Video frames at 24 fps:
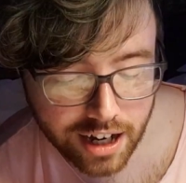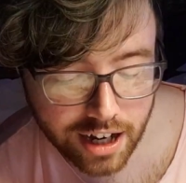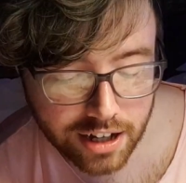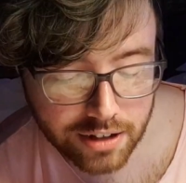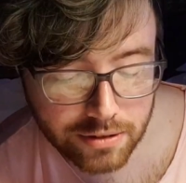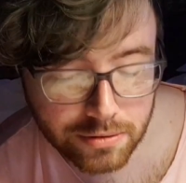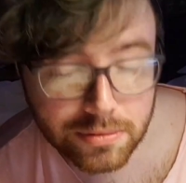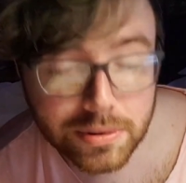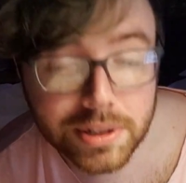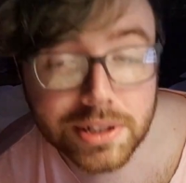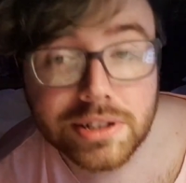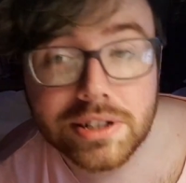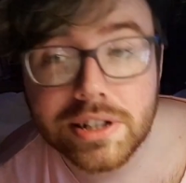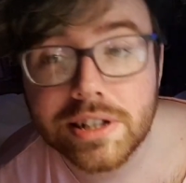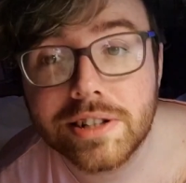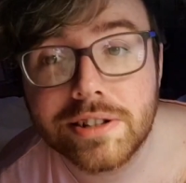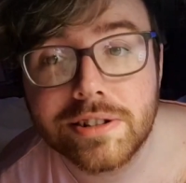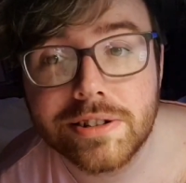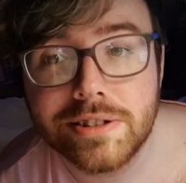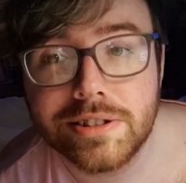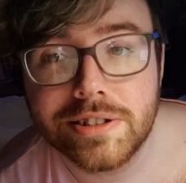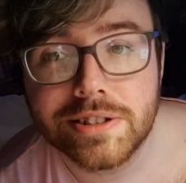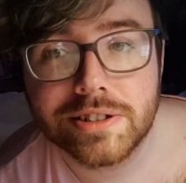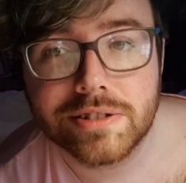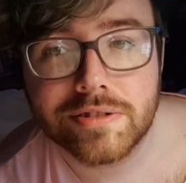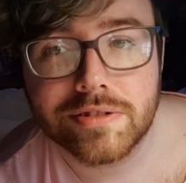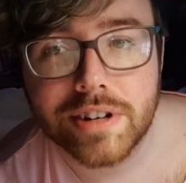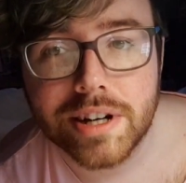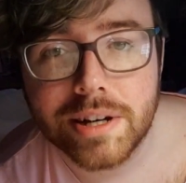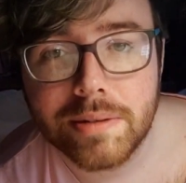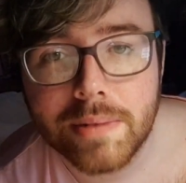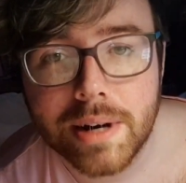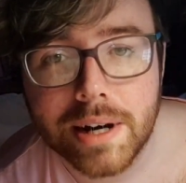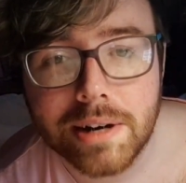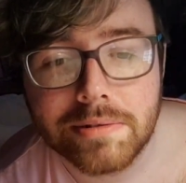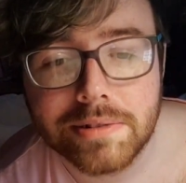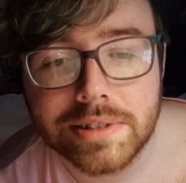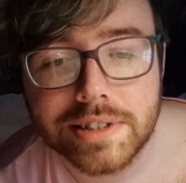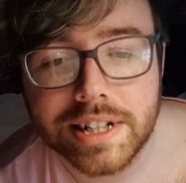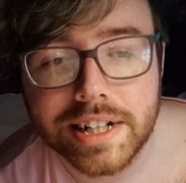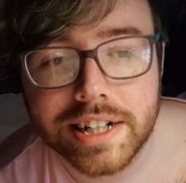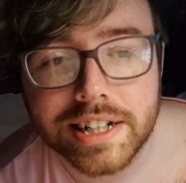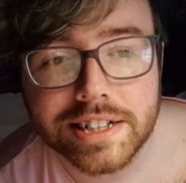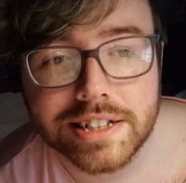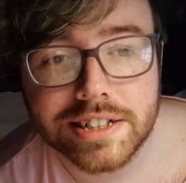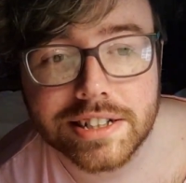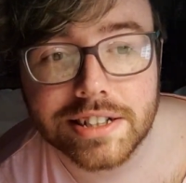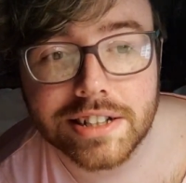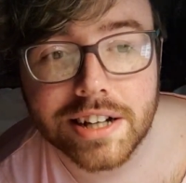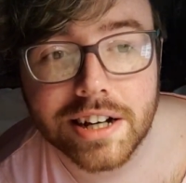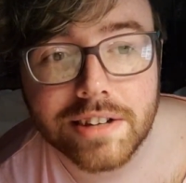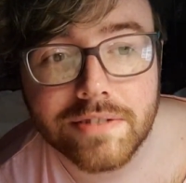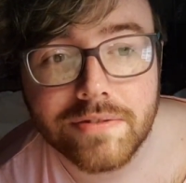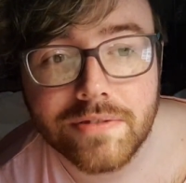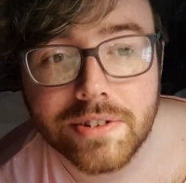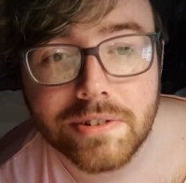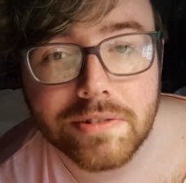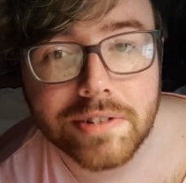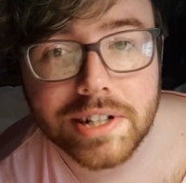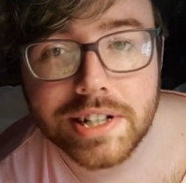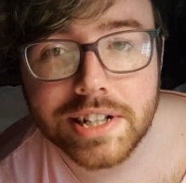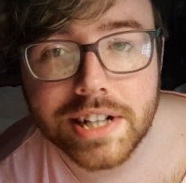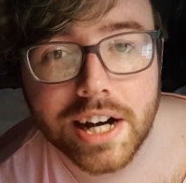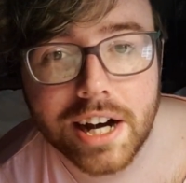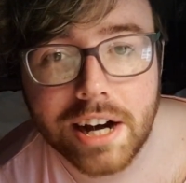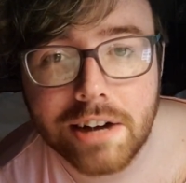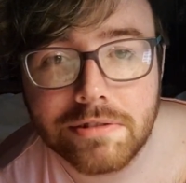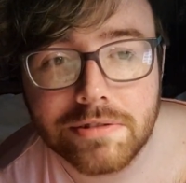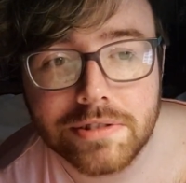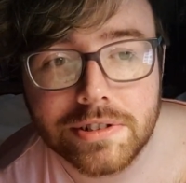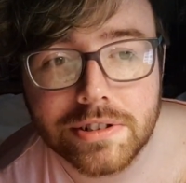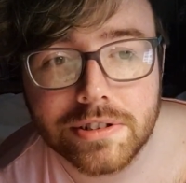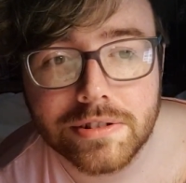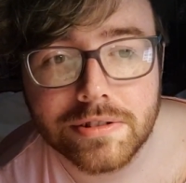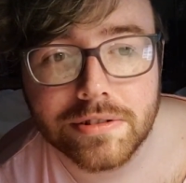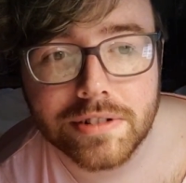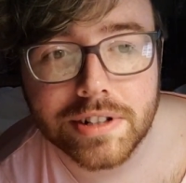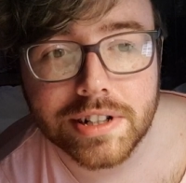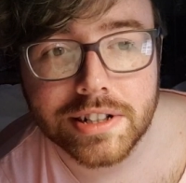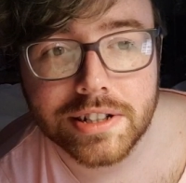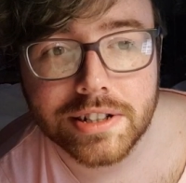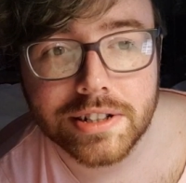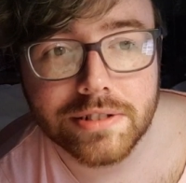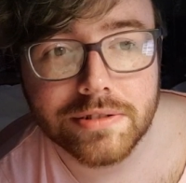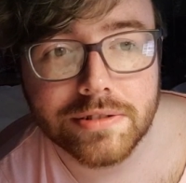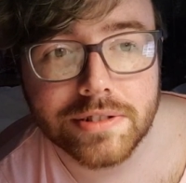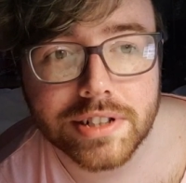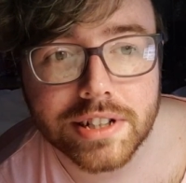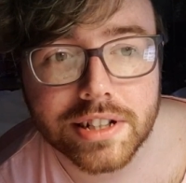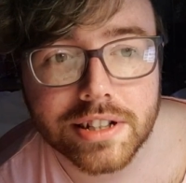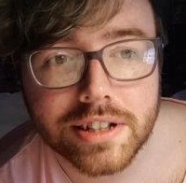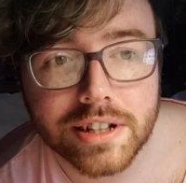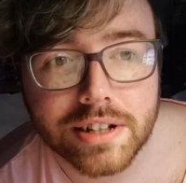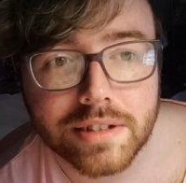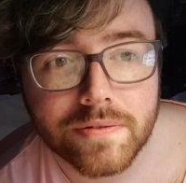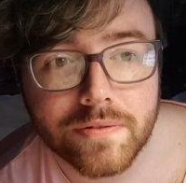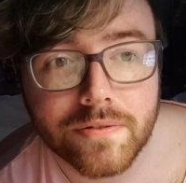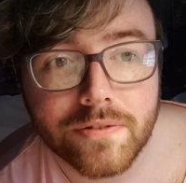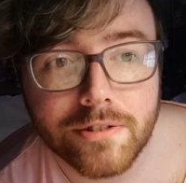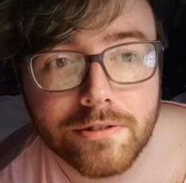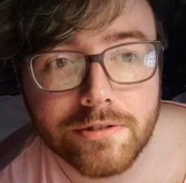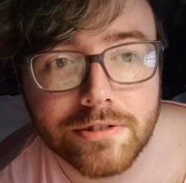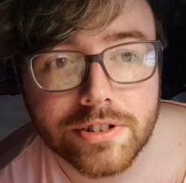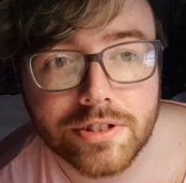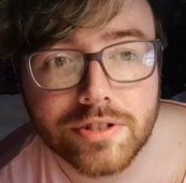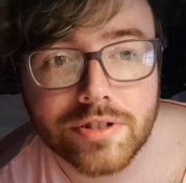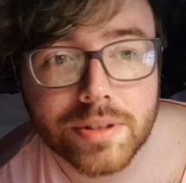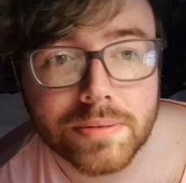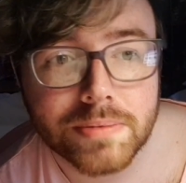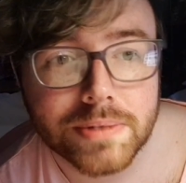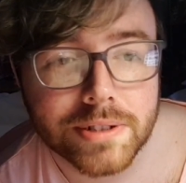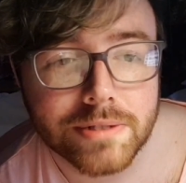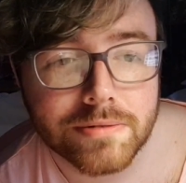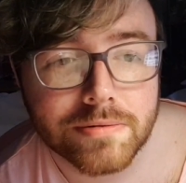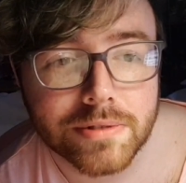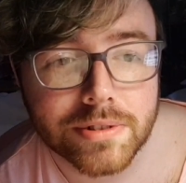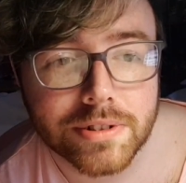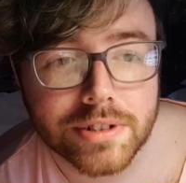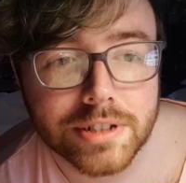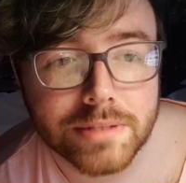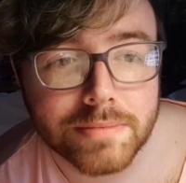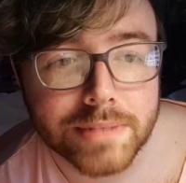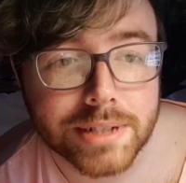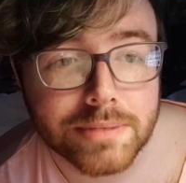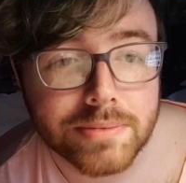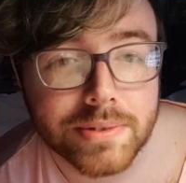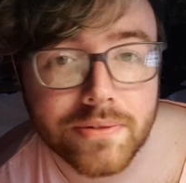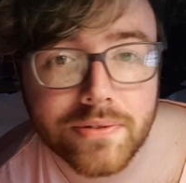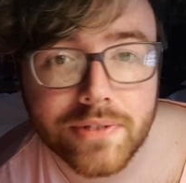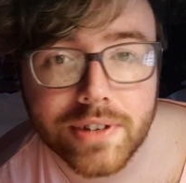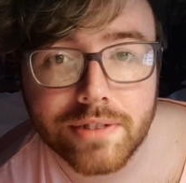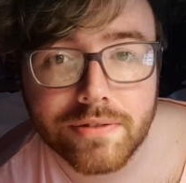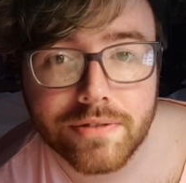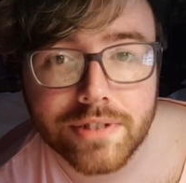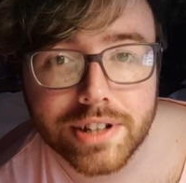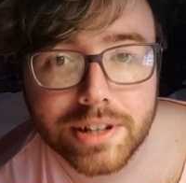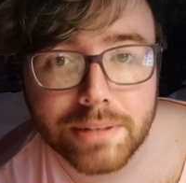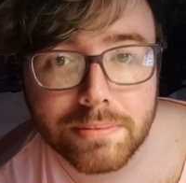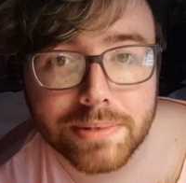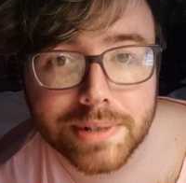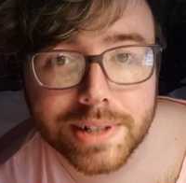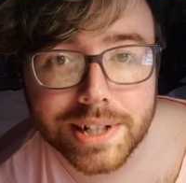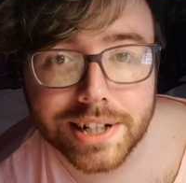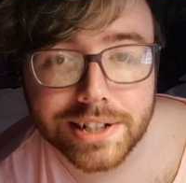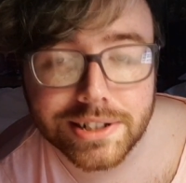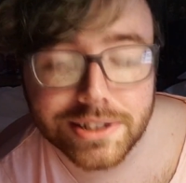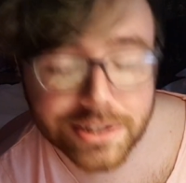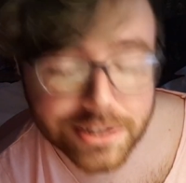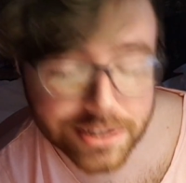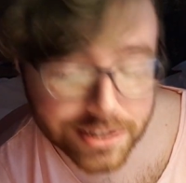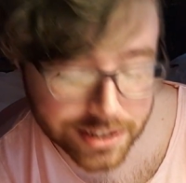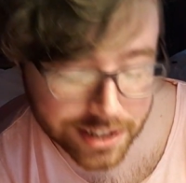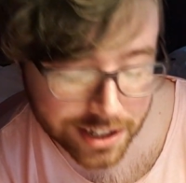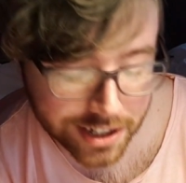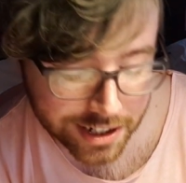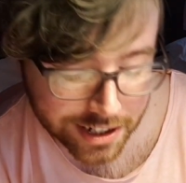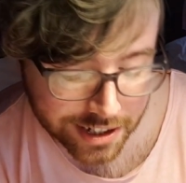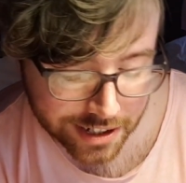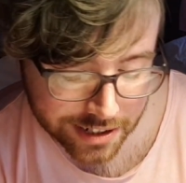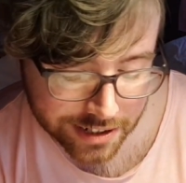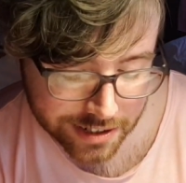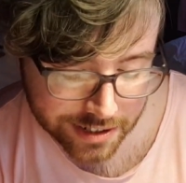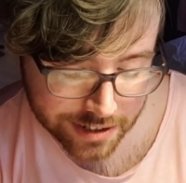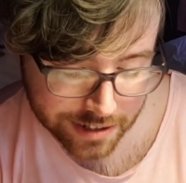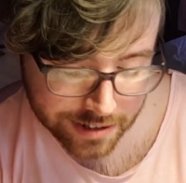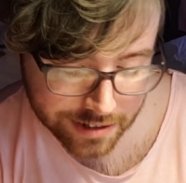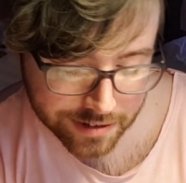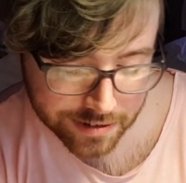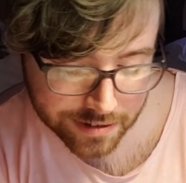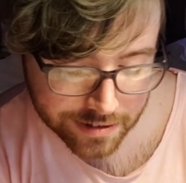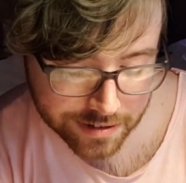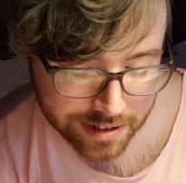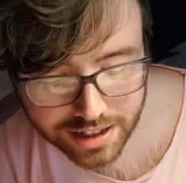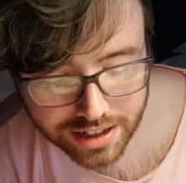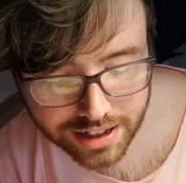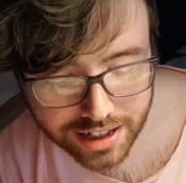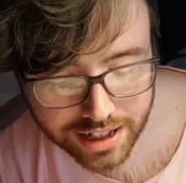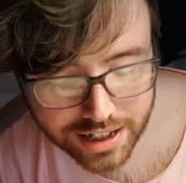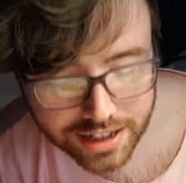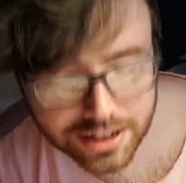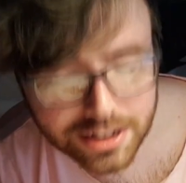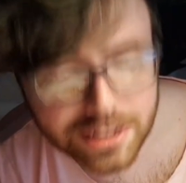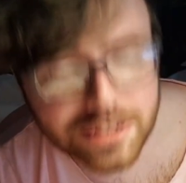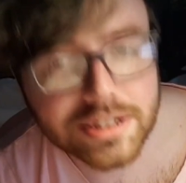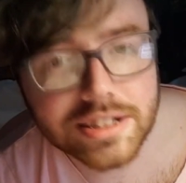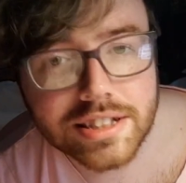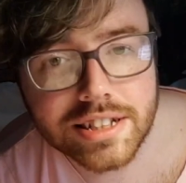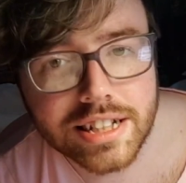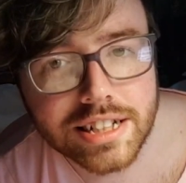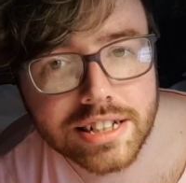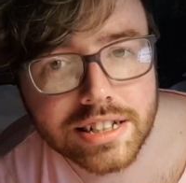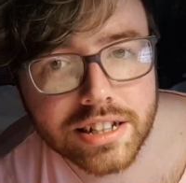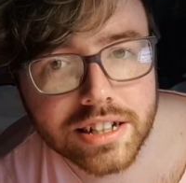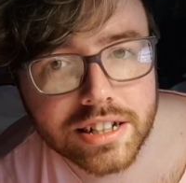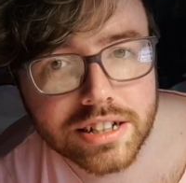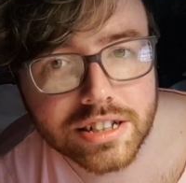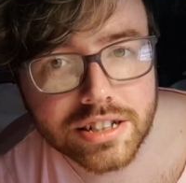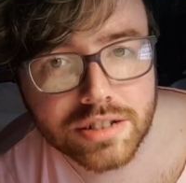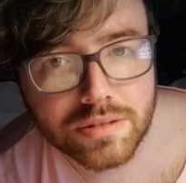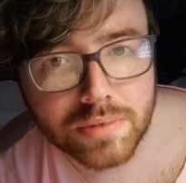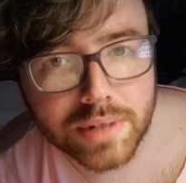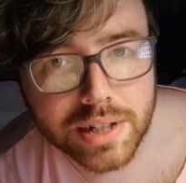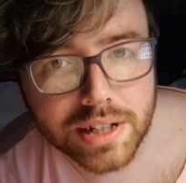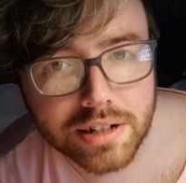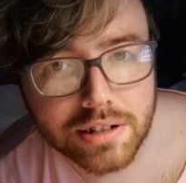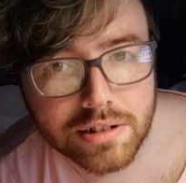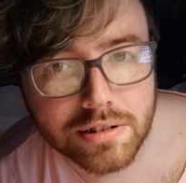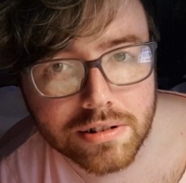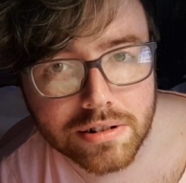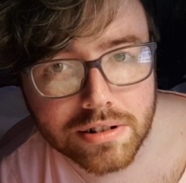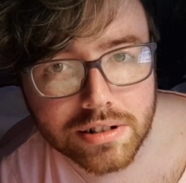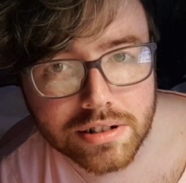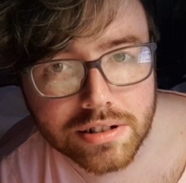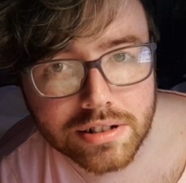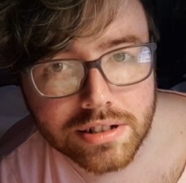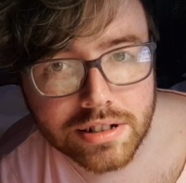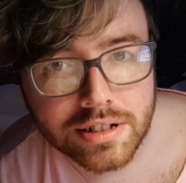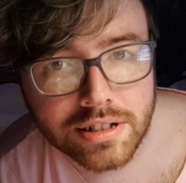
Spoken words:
I wish I could describe how it tastes. I have no idea how to, and using like food description words make me feel really pretentious. So it doesn't taste like sweet corn.